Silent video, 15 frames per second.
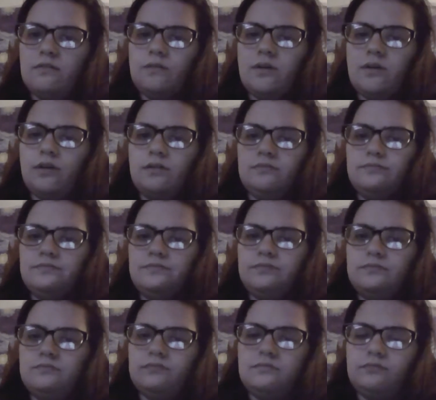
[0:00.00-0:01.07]
Well,
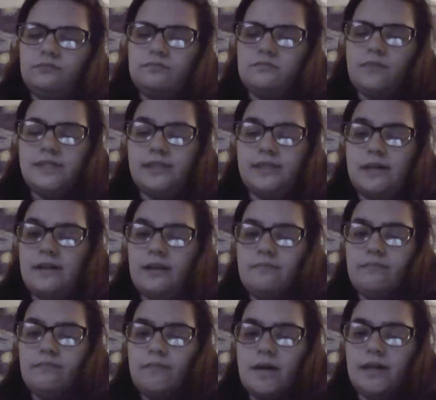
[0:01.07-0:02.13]
my son
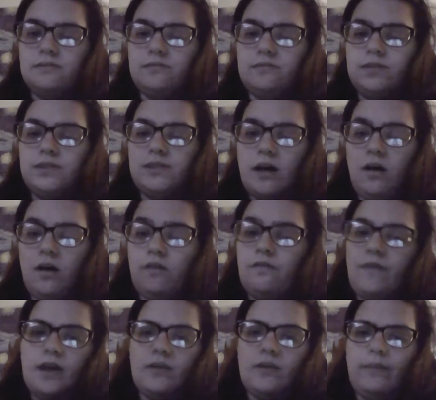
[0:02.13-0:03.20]
and
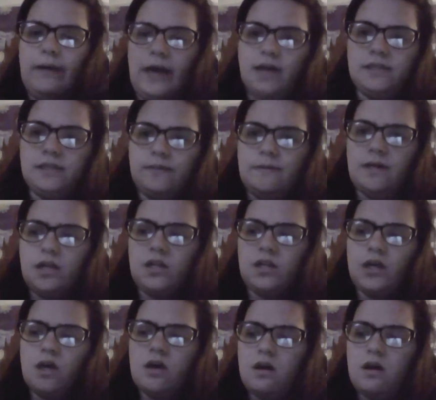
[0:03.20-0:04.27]
myself and my husband